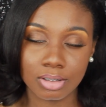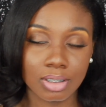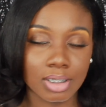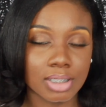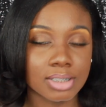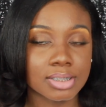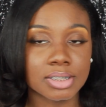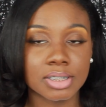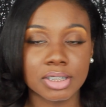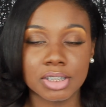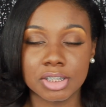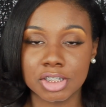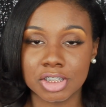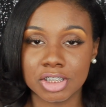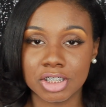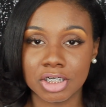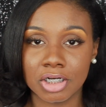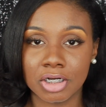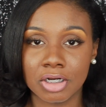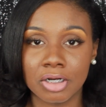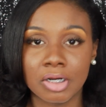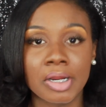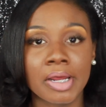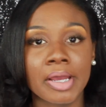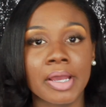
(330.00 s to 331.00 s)
A
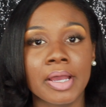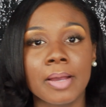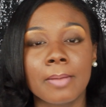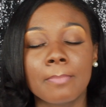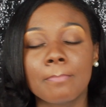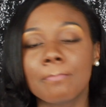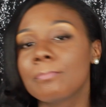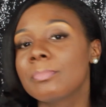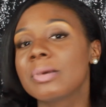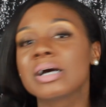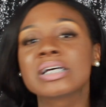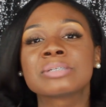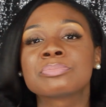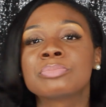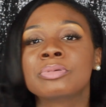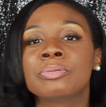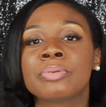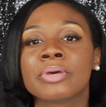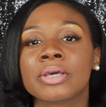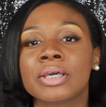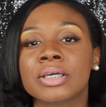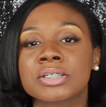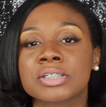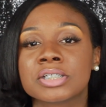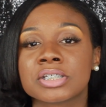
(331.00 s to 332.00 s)
teacher must be
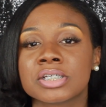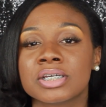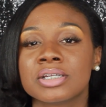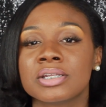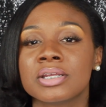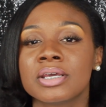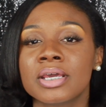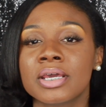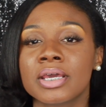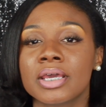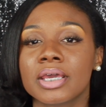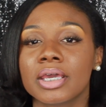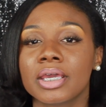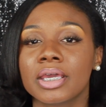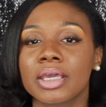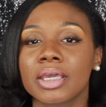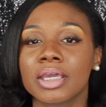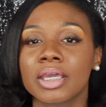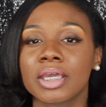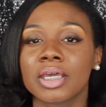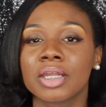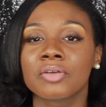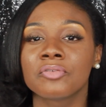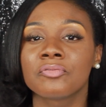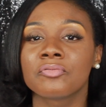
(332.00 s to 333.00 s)
patient.
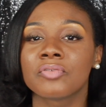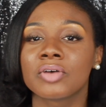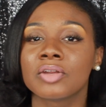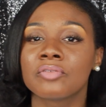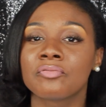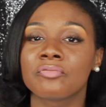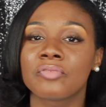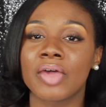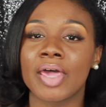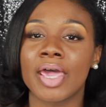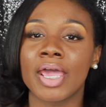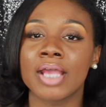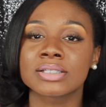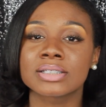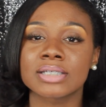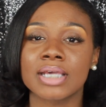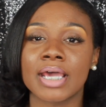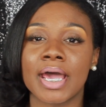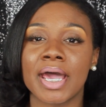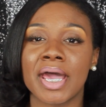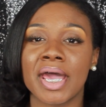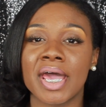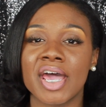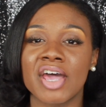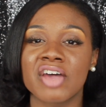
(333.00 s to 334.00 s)
And fun fact,
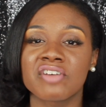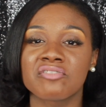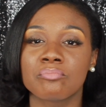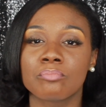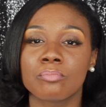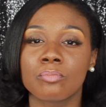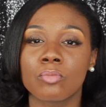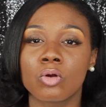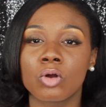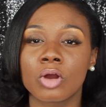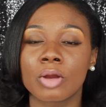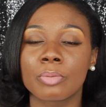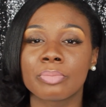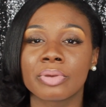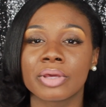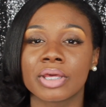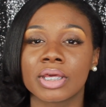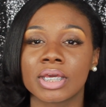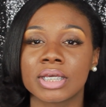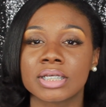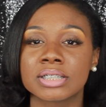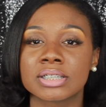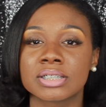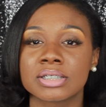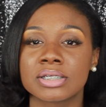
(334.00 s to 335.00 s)
I have more
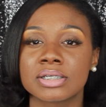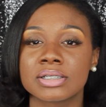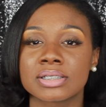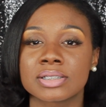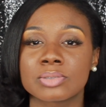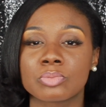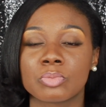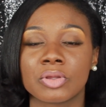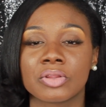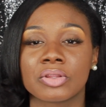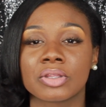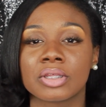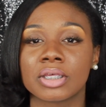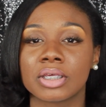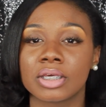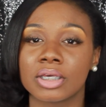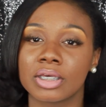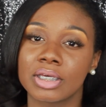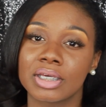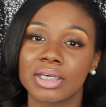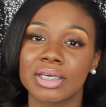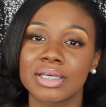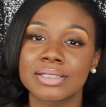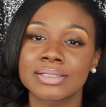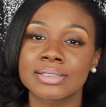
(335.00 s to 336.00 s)
patience with
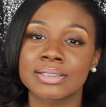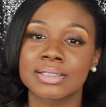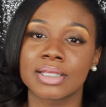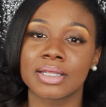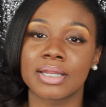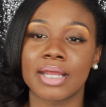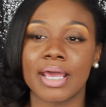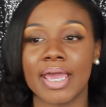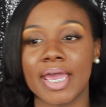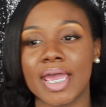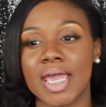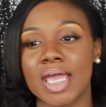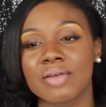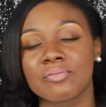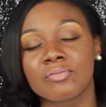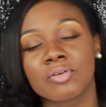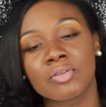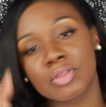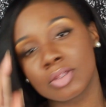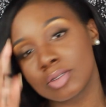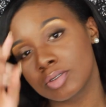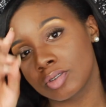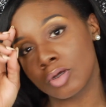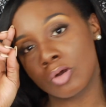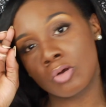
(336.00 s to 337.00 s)
kids than I have
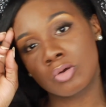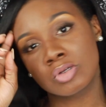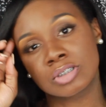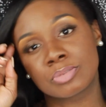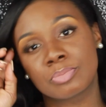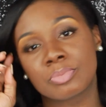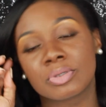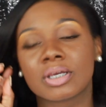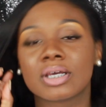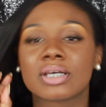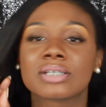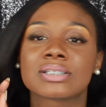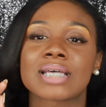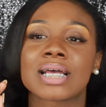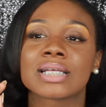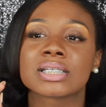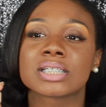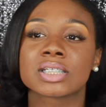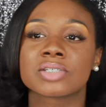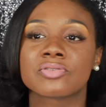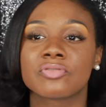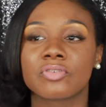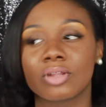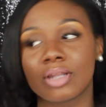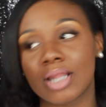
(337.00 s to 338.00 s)
with adults because I
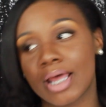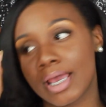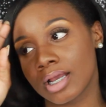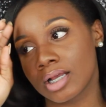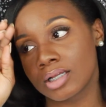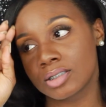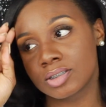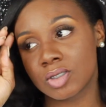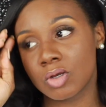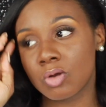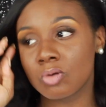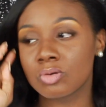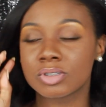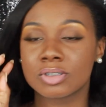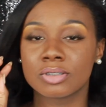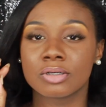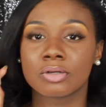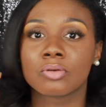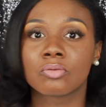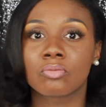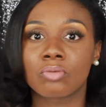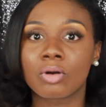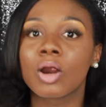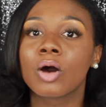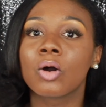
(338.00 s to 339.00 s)
just feel like adults,
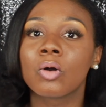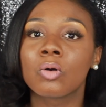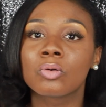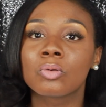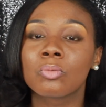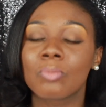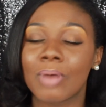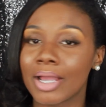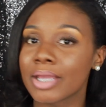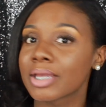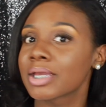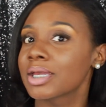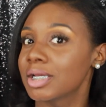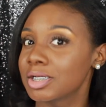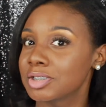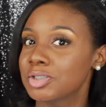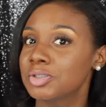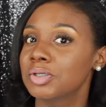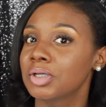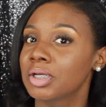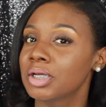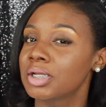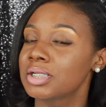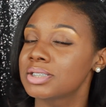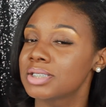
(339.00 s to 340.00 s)
you're grown. Why
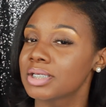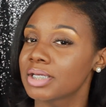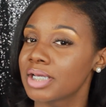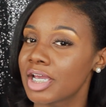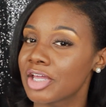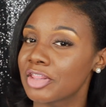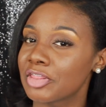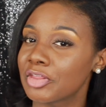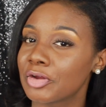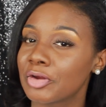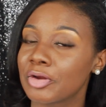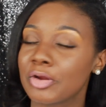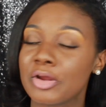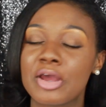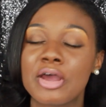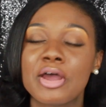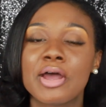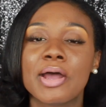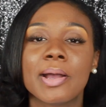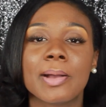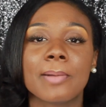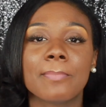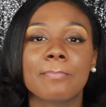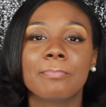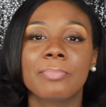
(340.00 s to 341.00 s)
can't you get it together?
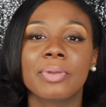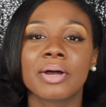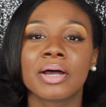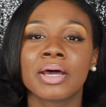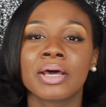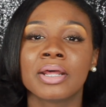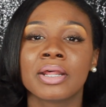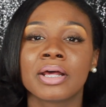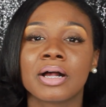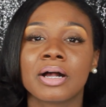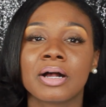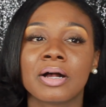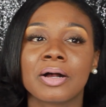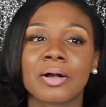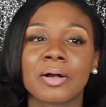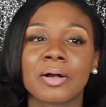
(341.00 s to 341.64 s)
But